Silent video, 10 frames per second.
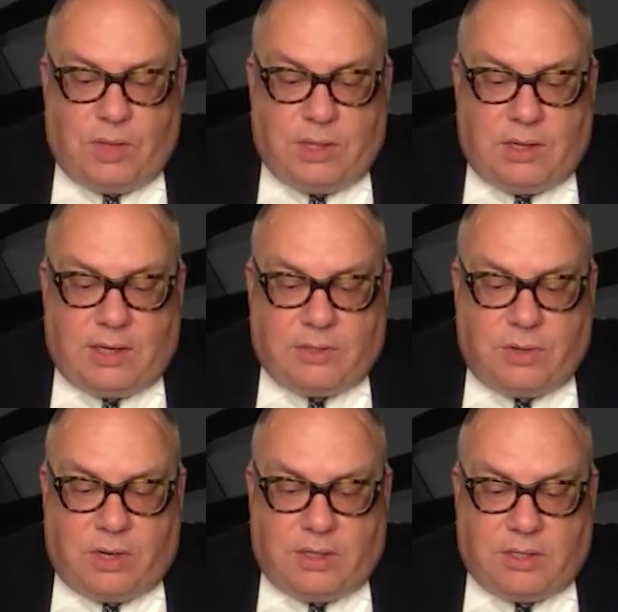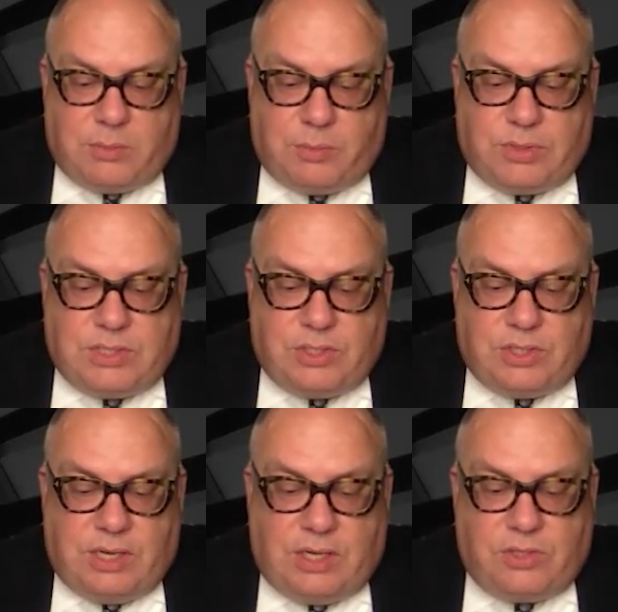the electronics and
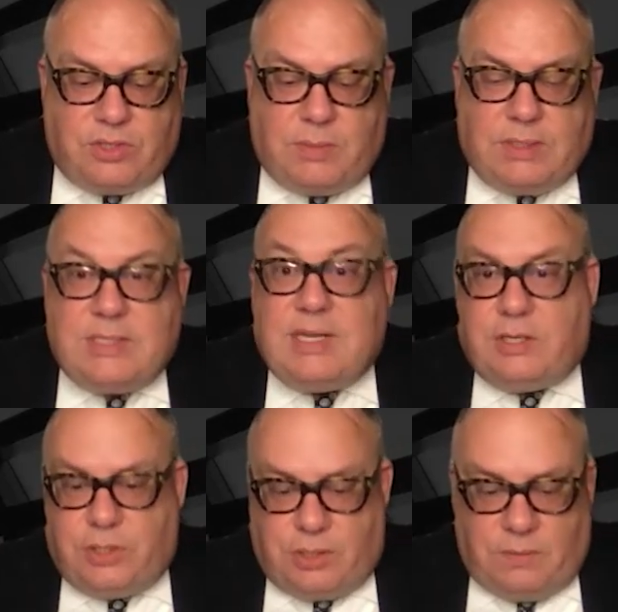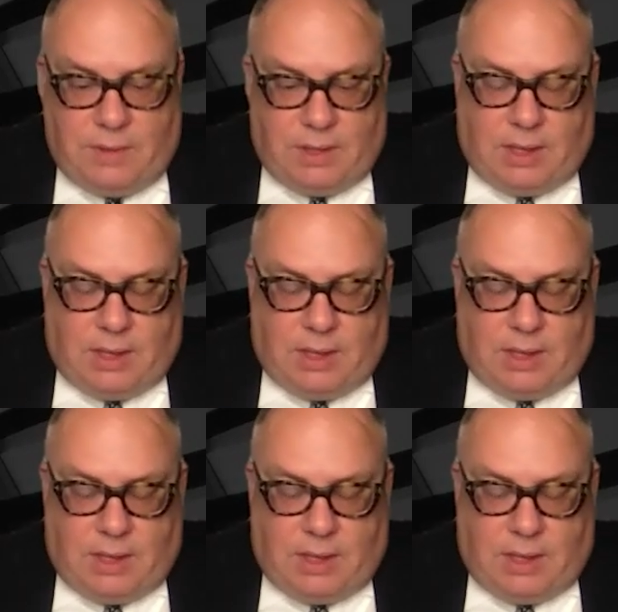precision instrument sector,